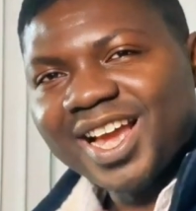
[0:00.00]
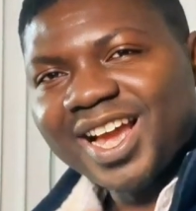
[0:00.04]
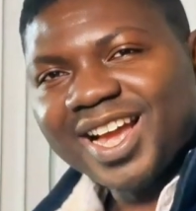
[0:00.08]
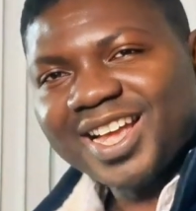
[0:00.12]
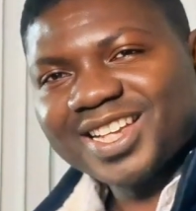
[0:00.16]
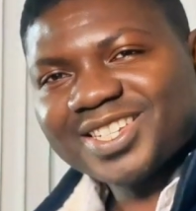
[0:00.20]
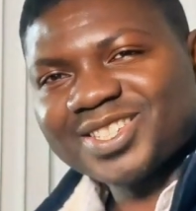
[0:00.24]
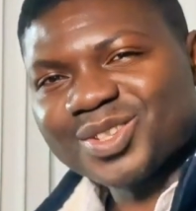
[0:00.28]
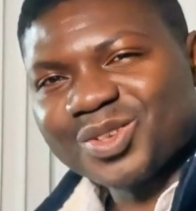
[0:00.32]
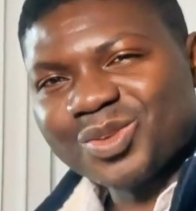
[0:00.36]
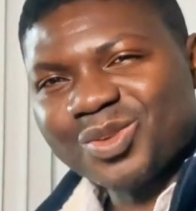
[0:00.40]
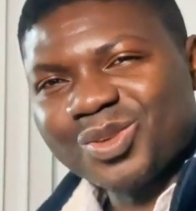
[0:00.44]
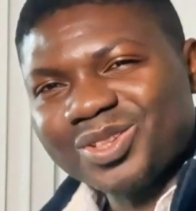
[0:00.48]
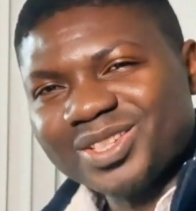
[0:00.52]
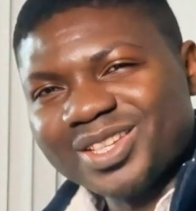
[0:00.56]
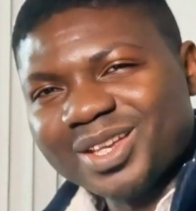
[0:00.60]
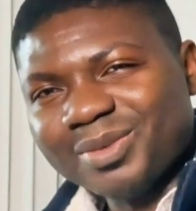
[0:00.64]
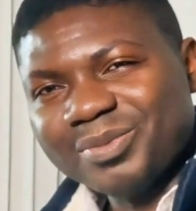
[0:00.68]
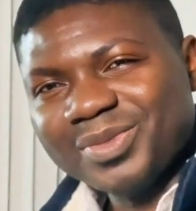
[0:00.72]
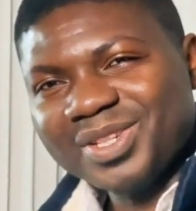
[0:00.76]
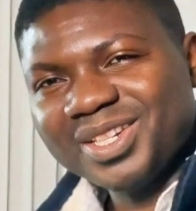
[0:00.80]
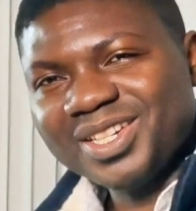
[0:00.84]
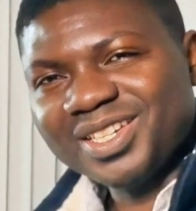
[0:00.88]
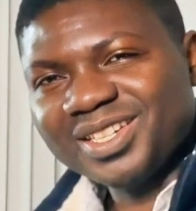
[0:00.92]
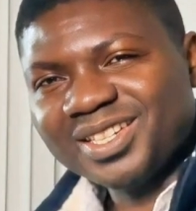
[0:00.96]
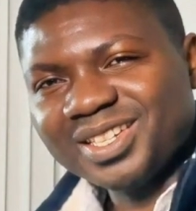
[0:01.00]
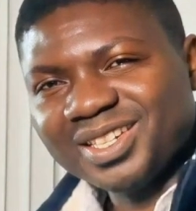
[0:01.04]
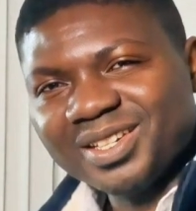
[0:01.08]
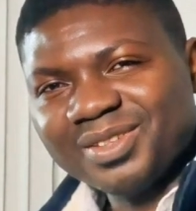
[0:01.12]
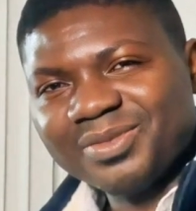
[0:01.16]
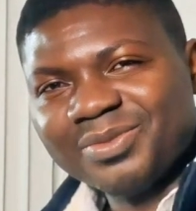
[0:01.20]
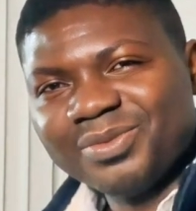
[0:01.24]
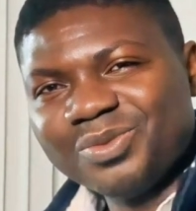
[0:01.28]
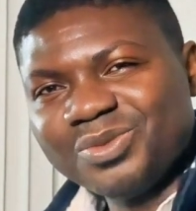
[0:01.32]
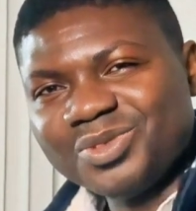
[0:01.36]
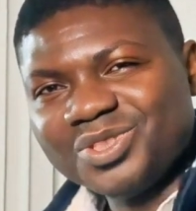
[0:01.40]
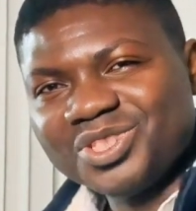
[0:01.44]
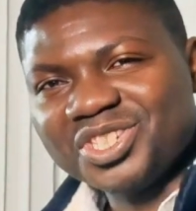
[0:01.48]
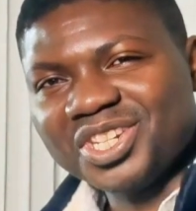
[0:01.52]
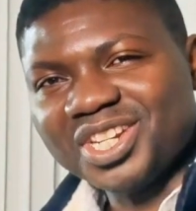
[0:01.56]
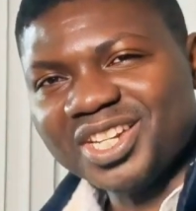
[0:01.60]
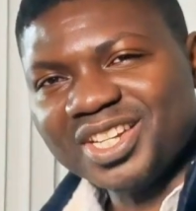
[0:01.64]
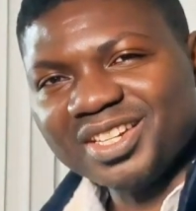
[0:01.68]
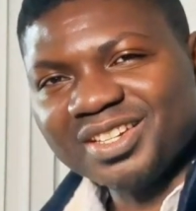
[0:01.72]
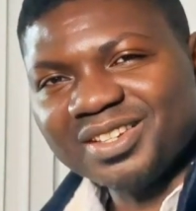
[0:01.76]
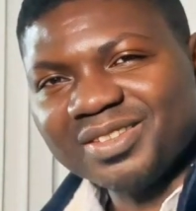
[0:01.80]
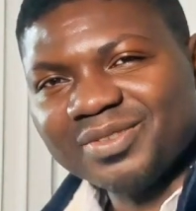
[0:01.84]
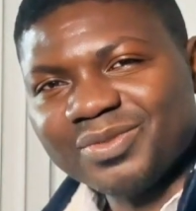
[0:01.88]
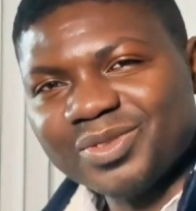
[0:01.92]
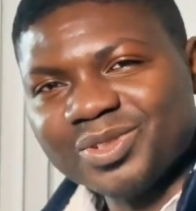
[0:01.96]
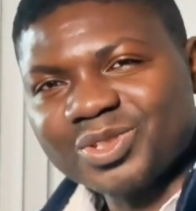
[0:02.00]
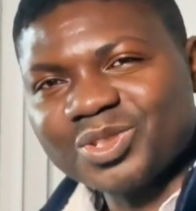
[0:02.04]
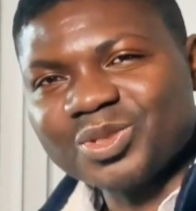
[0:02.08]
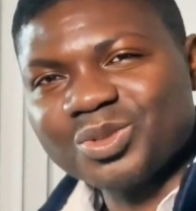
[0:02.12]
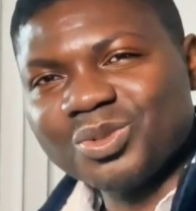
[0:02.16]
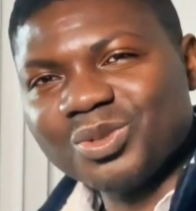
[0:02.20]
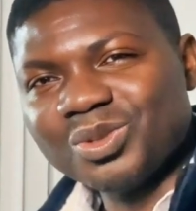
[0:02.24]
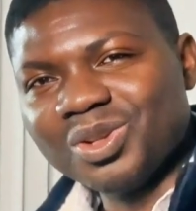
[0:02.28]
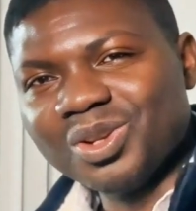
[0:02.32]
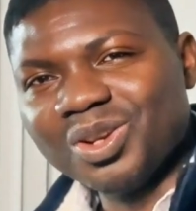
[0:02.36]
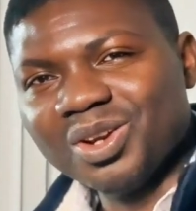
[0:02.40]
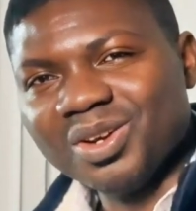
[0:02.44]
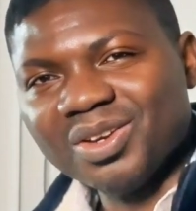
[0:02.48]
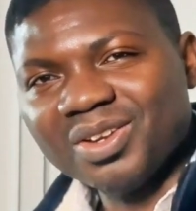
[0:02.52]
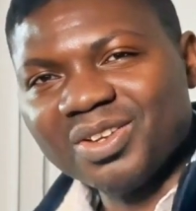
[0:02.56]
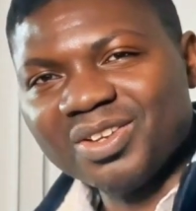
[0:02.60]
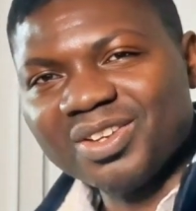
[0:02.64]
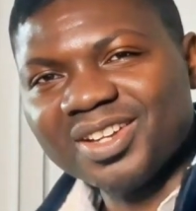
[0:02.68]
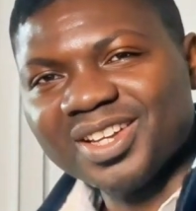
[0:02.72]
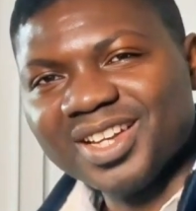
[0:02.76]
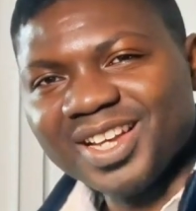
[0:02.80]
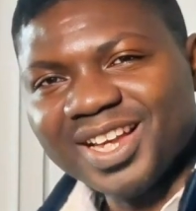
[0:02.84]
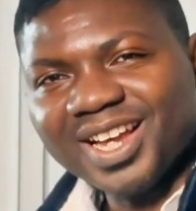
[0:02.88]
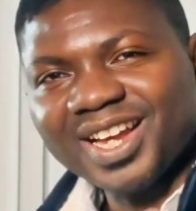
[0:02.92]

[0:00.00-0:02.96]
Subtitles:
has contaminated the food chain for so long,